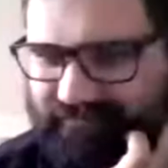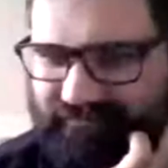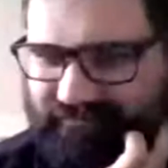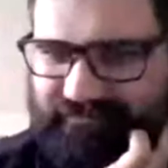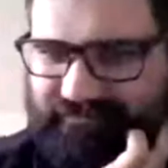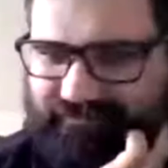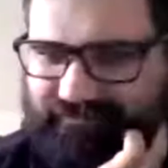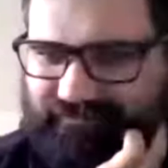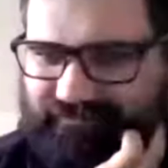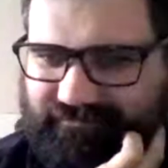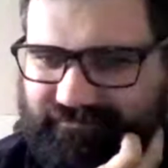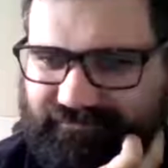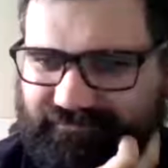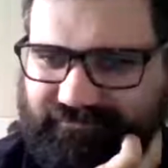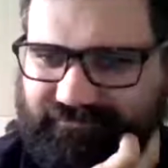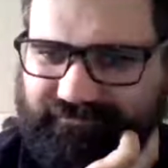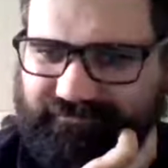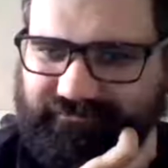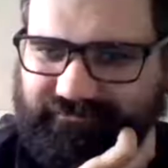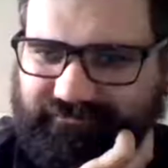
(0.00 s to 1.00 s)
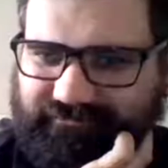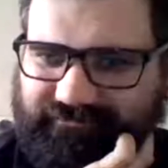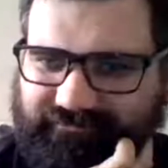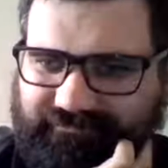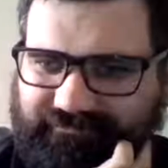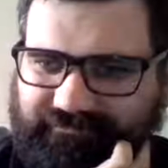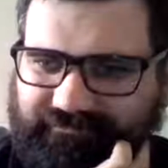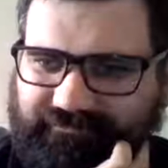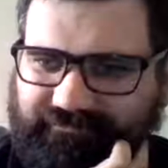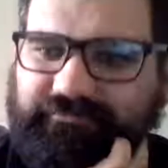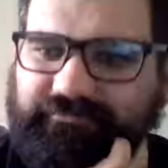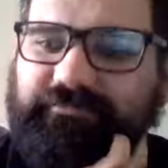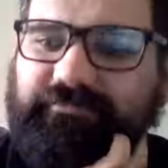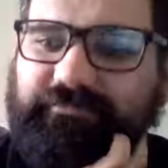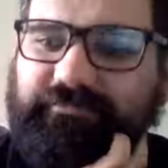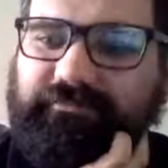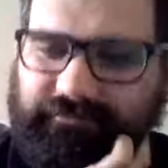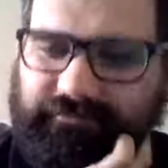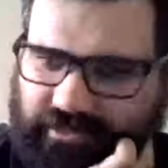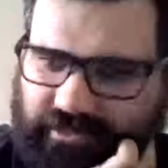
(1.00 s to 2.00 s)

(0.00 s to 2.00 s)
Malcolm, you ready to get into this?